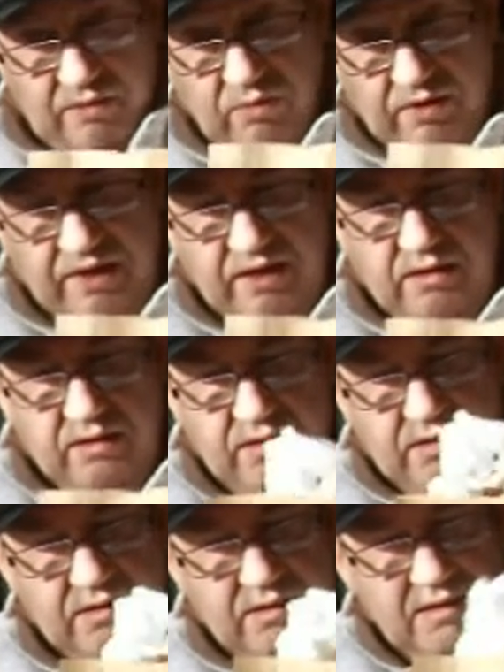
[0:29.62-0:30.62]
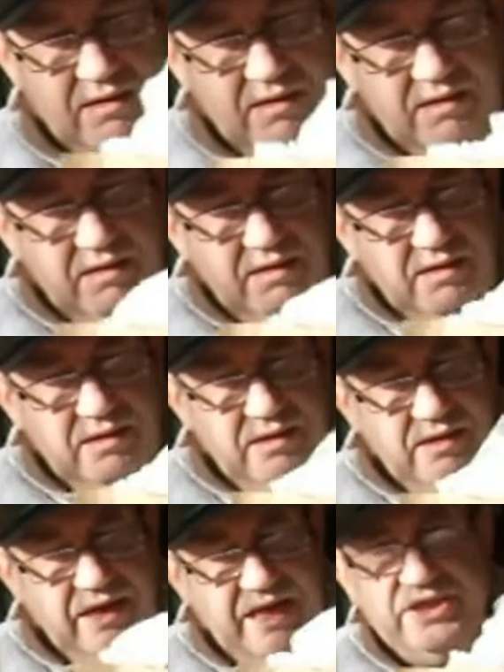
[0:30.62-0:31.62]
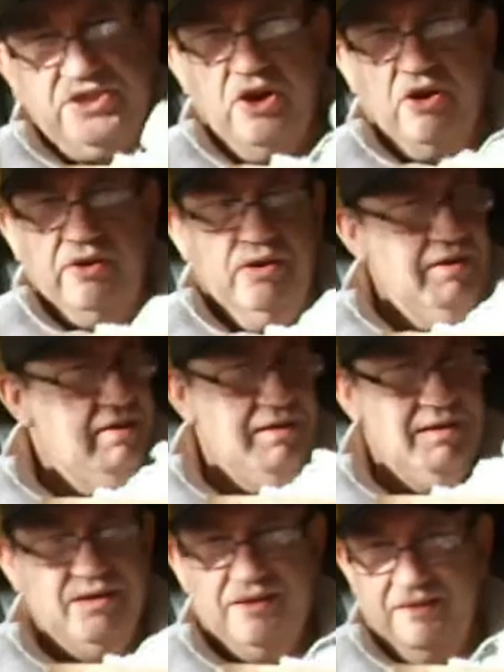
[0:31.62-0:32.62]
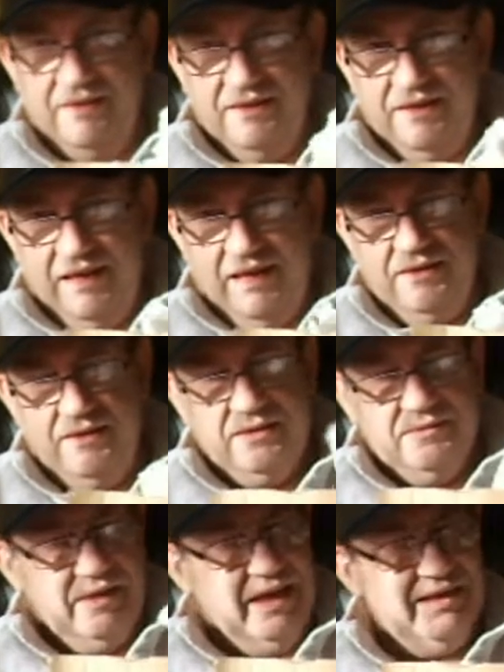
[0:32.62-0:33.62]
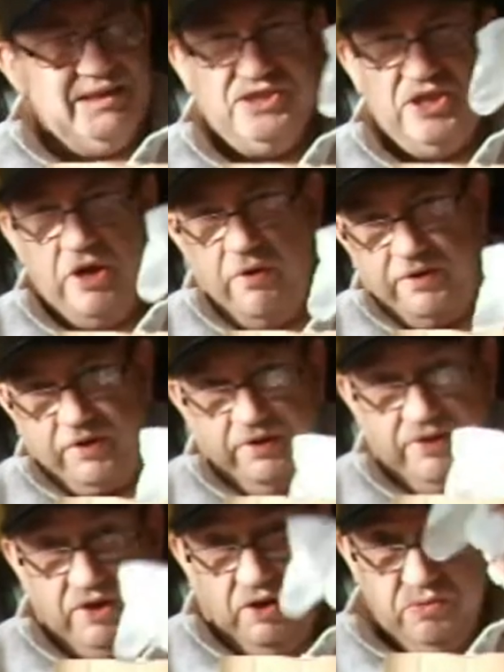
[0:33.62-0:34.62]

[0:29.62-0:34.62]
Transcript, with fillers: Keep with it. Hey John, how did you know I have got a